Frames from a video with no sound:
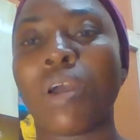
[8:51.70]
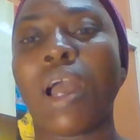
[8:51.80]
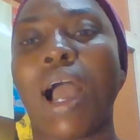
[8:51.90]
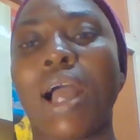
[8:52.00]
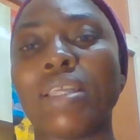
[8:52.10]

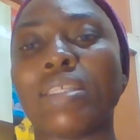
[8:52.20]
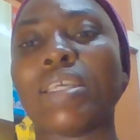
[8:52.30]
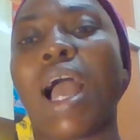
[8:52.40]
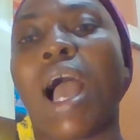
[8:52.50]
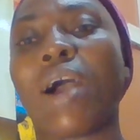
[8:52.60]
and
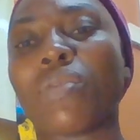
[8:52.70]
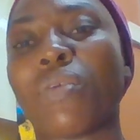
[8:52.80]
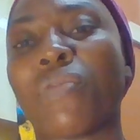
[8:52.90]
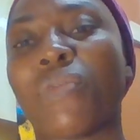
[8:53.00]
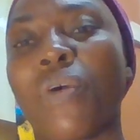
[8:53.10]
the arrow
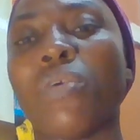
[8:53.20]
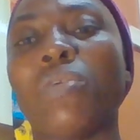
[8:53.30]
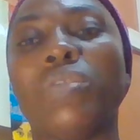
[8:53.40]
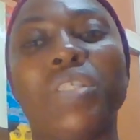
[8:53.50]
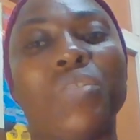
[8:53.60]
for
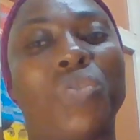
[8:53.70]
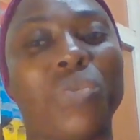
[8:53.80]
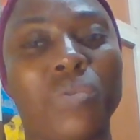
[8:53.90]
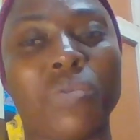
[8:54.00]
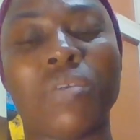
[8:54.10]

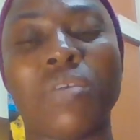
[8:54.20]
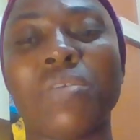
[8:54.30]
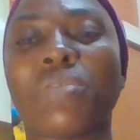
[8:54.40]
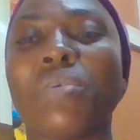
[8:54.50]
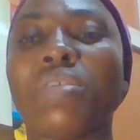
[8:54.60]
redo.
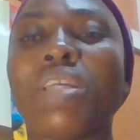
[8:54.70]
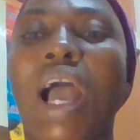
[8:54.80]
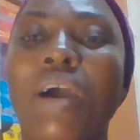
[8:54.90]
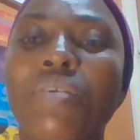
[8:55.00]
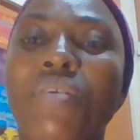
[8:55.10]
So the
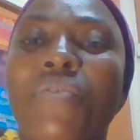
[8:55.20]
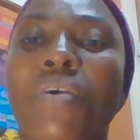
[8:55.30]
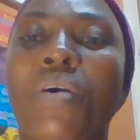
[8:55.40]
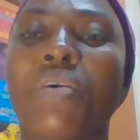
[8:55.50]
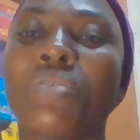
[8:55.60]
arrow
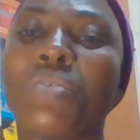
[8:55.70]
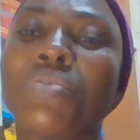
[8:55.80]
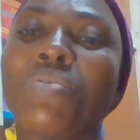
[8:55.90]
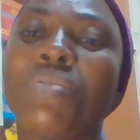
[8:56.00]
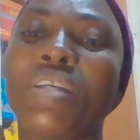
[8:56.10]
for
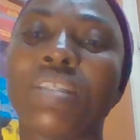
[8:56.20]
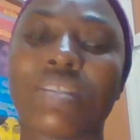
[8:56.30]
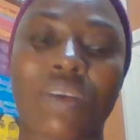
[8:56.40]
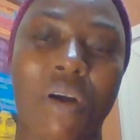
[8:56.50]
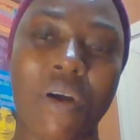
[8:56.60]
undo
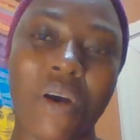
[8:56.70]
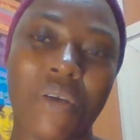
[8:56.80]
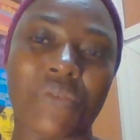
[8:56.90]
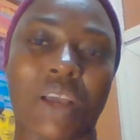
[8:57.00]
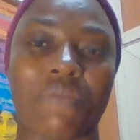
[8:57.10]
is
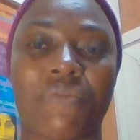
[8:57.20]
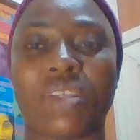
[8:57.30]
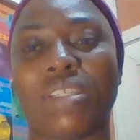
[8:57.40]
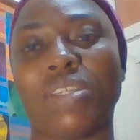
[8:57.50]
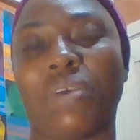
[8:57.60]
curved and
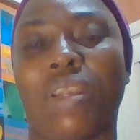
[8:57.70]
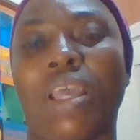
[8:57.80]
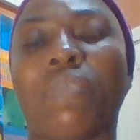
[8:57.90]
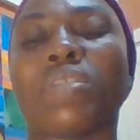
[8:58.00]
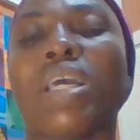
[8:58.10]
facing your
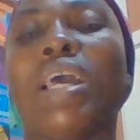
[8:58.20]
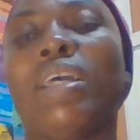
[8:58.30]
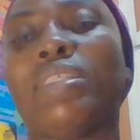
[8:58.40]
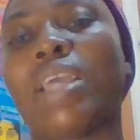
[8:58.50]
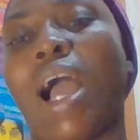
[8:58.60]
left.
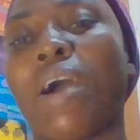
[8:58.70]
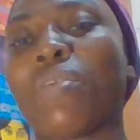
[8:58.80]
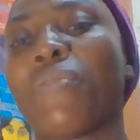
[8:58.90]
The arrow